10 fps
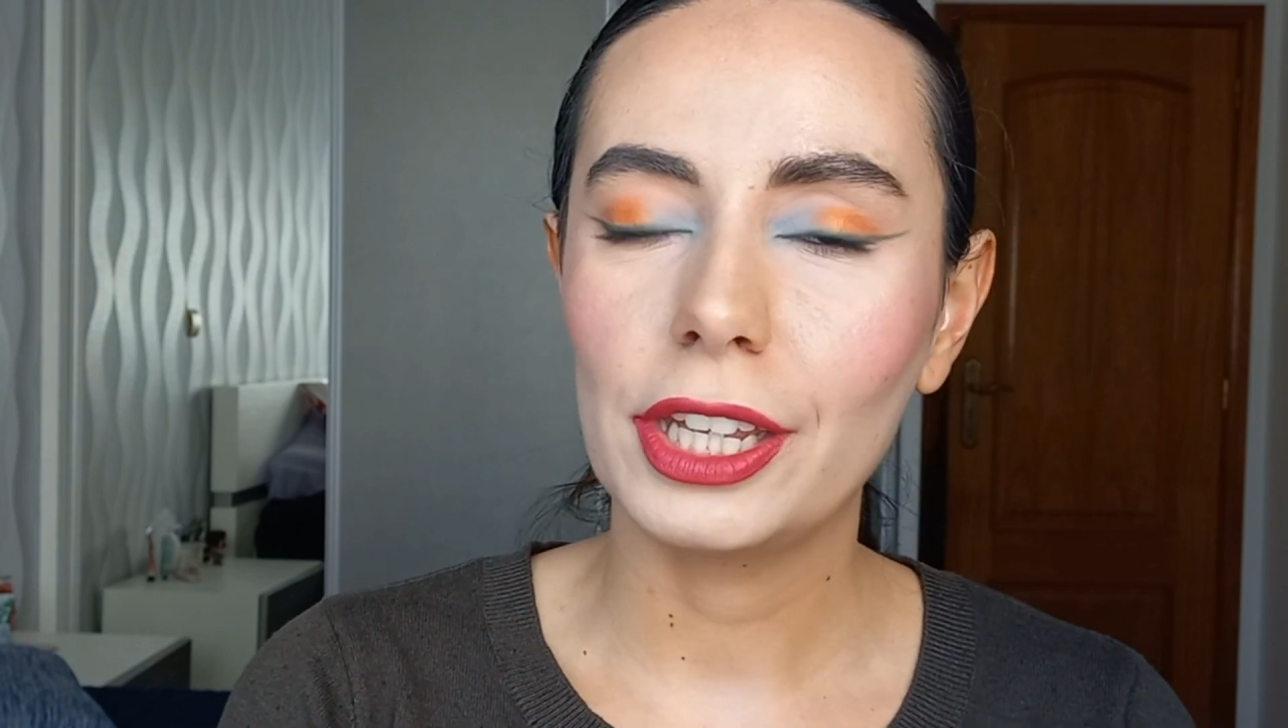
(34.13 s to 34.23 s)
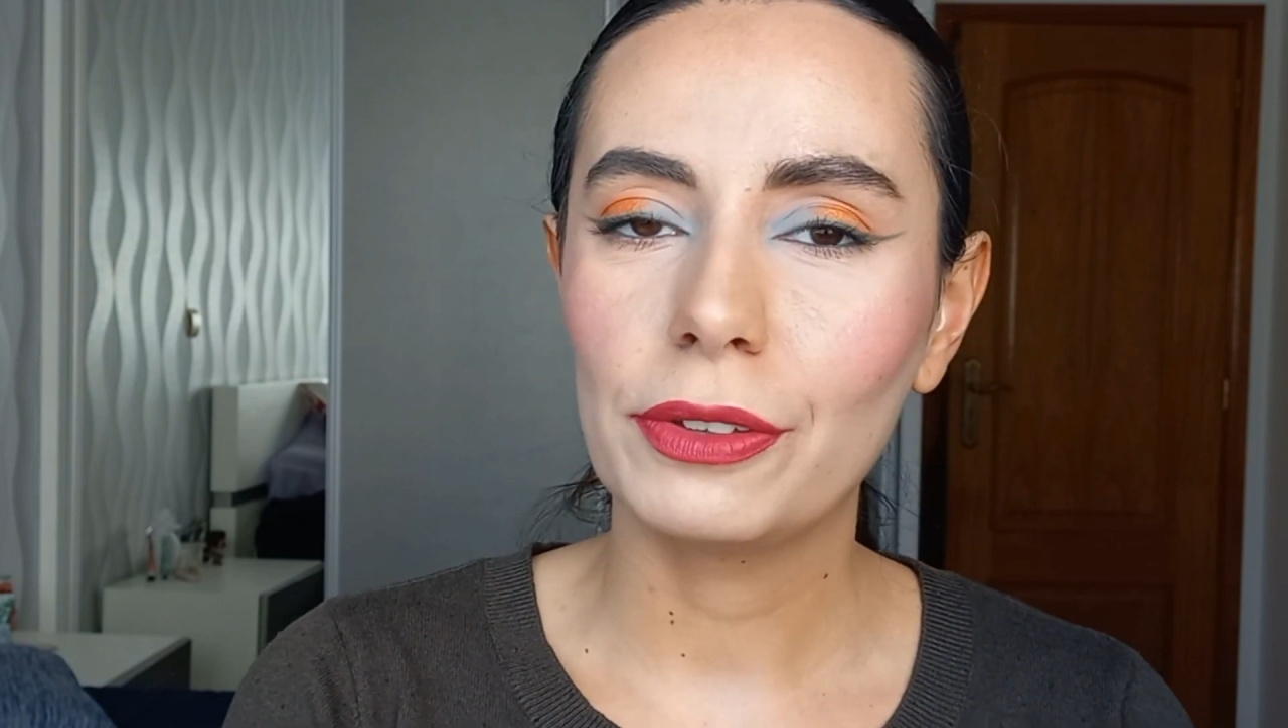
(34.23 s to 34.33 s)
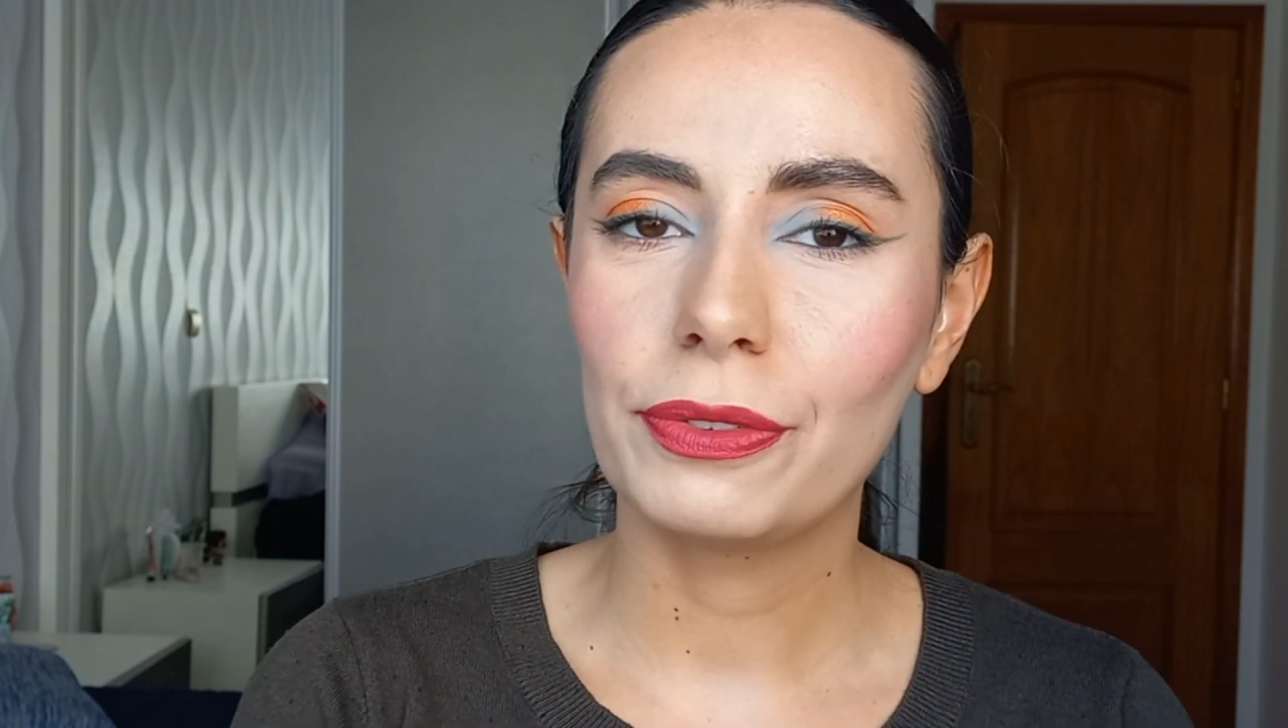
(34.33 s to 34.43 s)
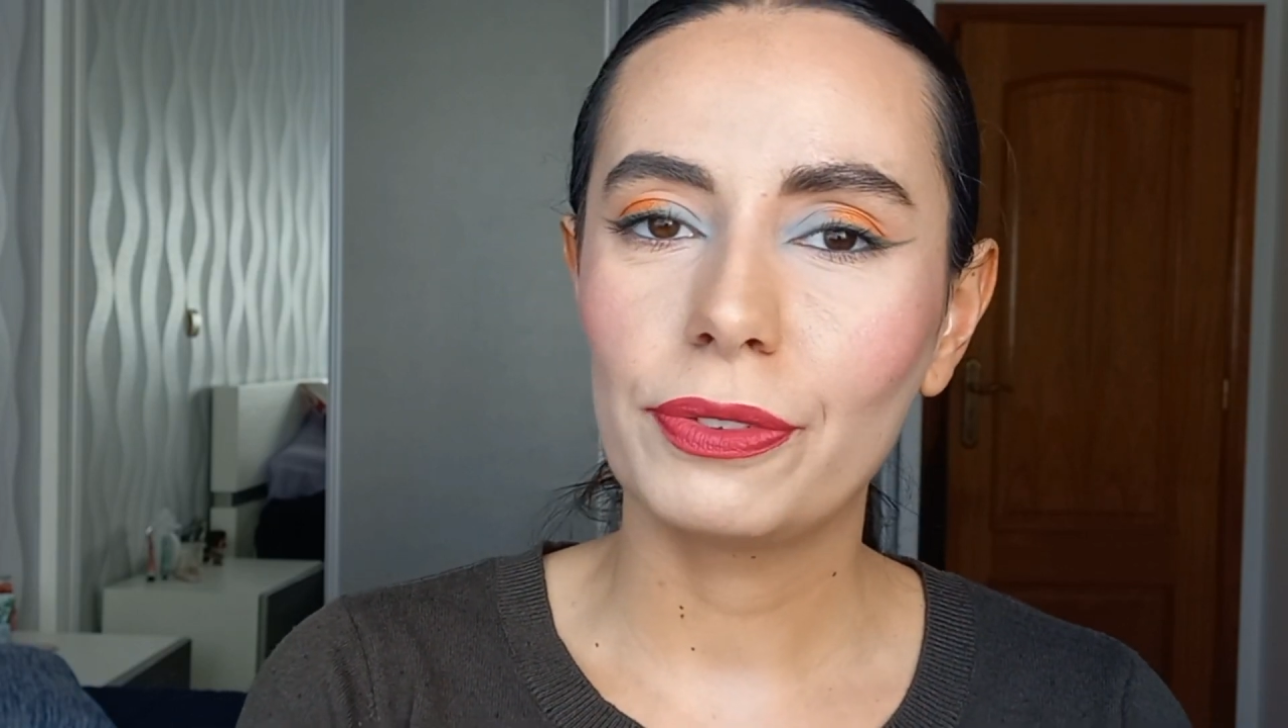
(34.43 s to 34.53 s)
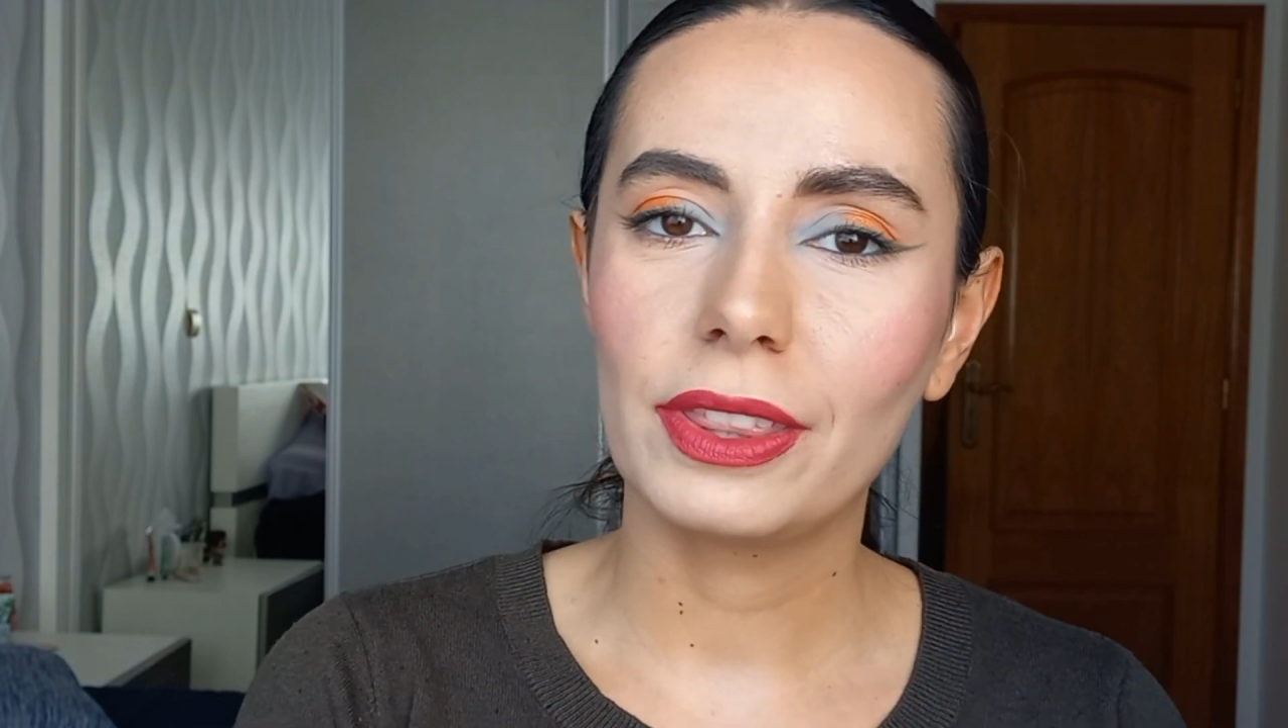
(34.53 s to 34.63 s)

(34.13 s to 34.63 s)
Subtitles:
if